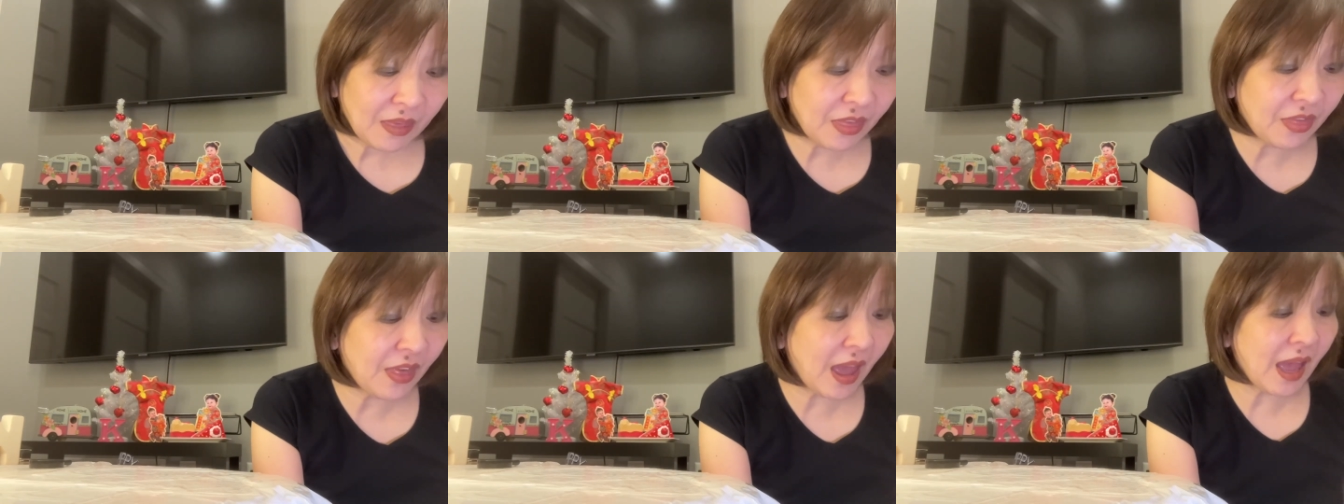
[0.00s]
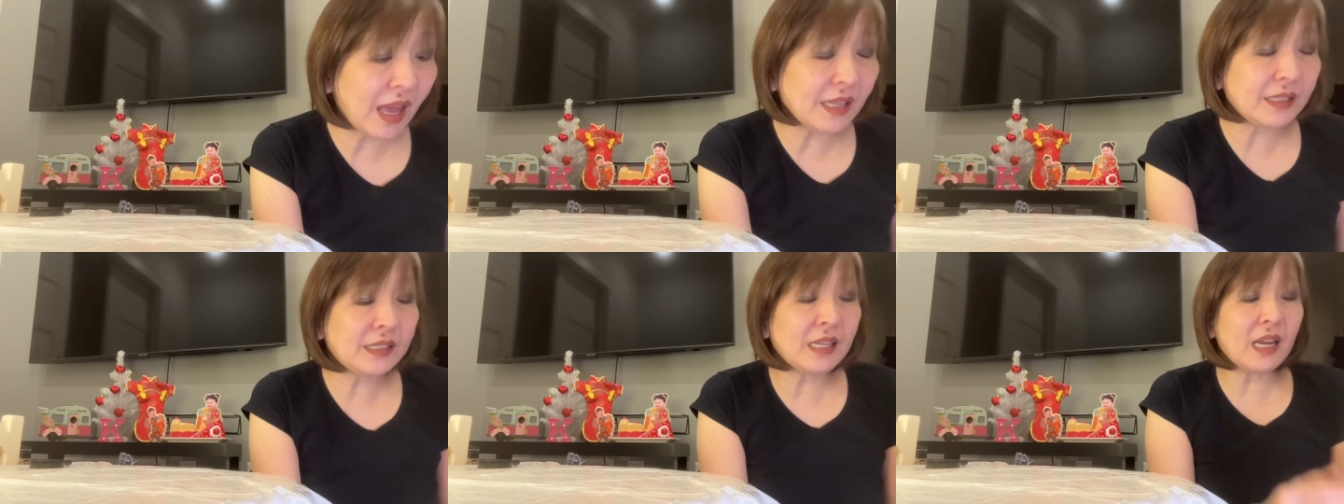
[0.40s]

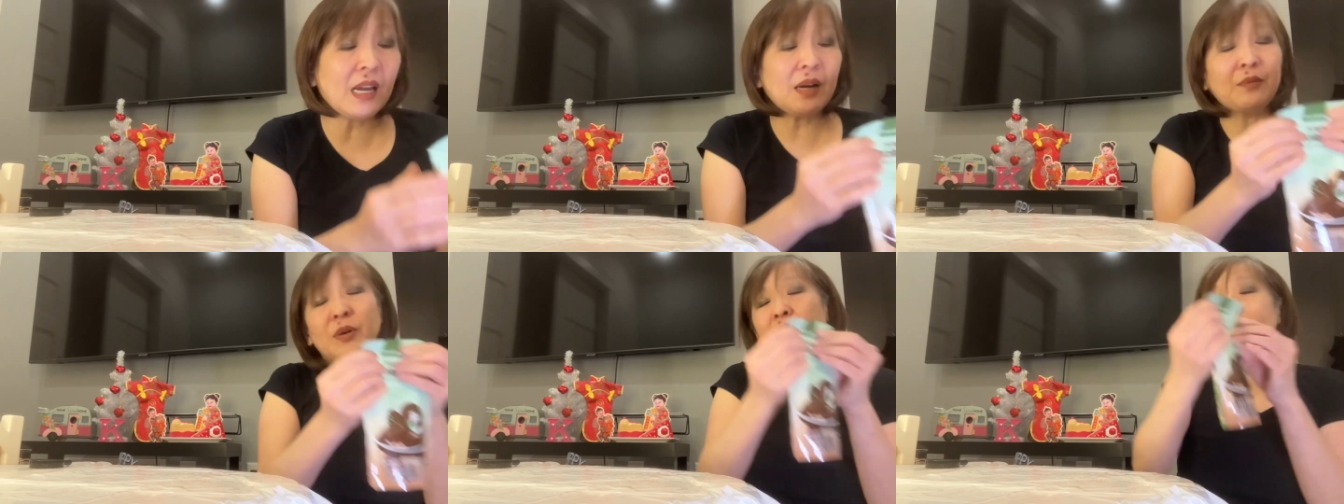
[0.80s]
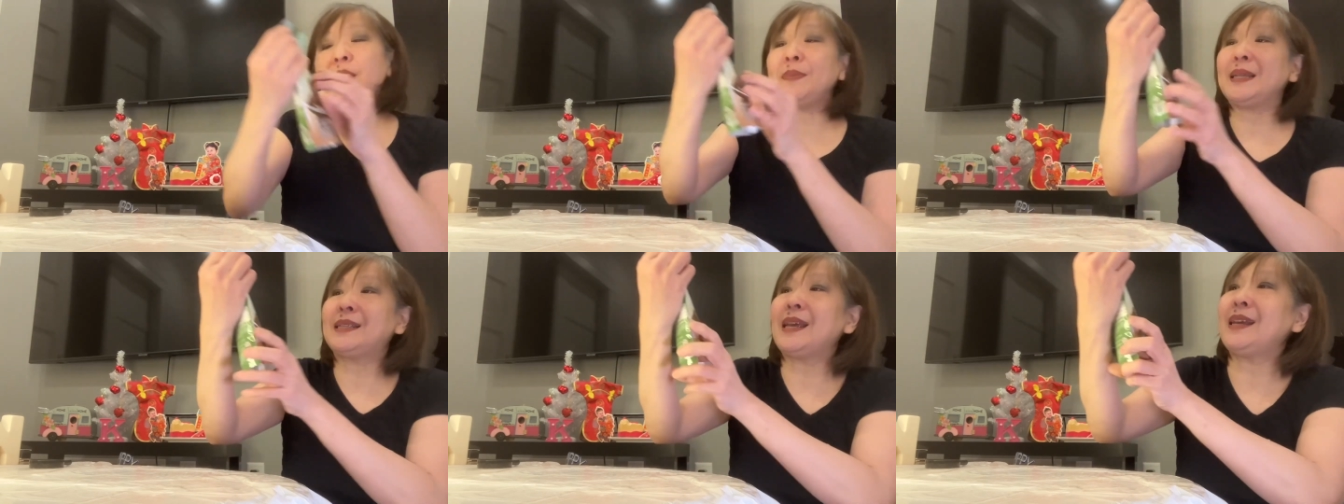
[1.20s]
that uh, we're gonna
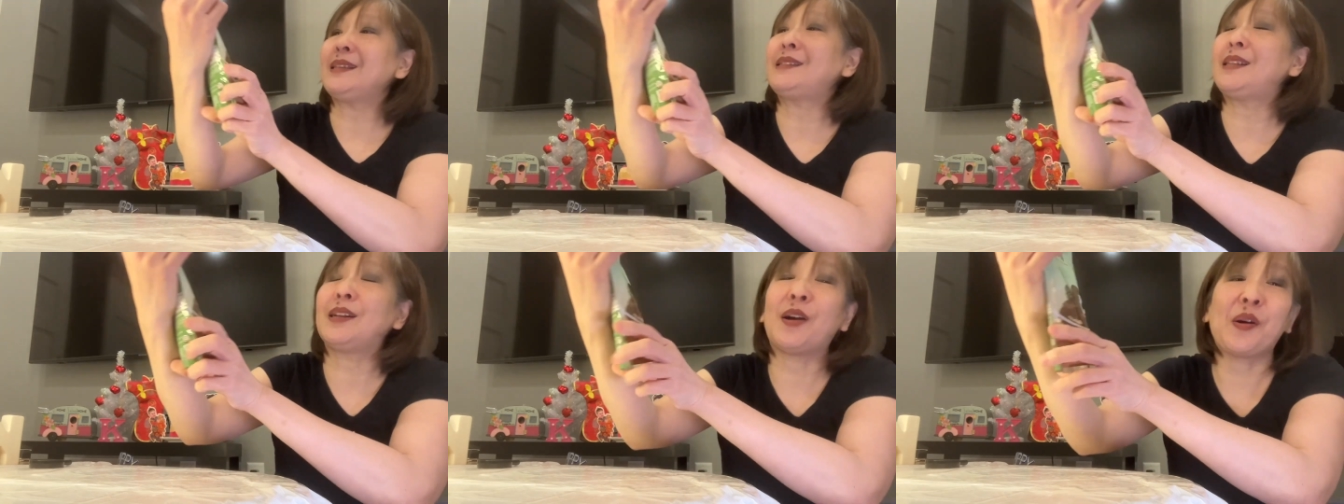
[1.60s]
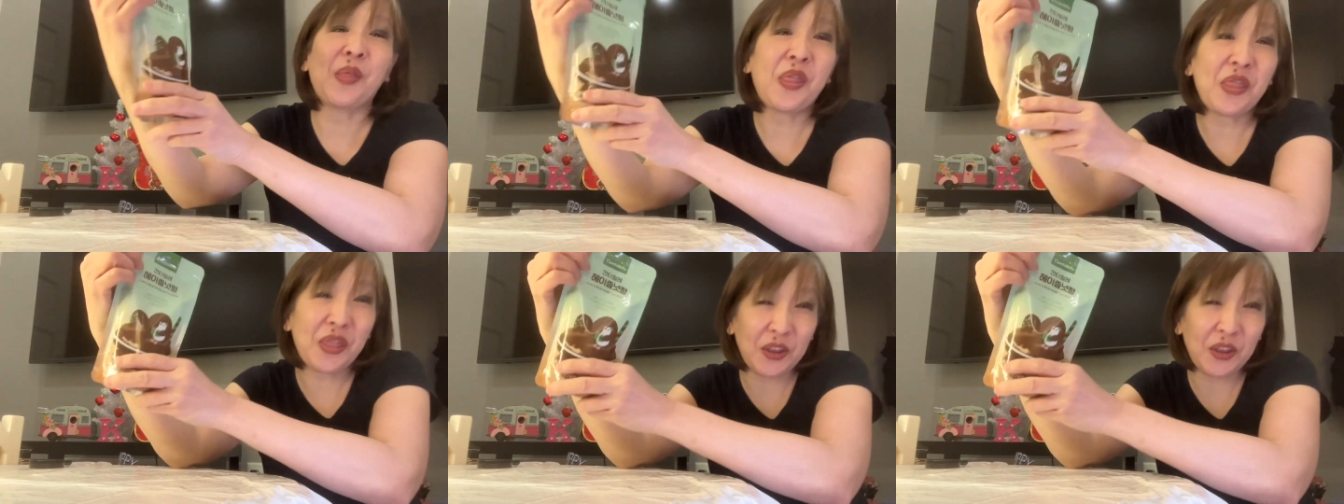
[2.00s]
be tasting on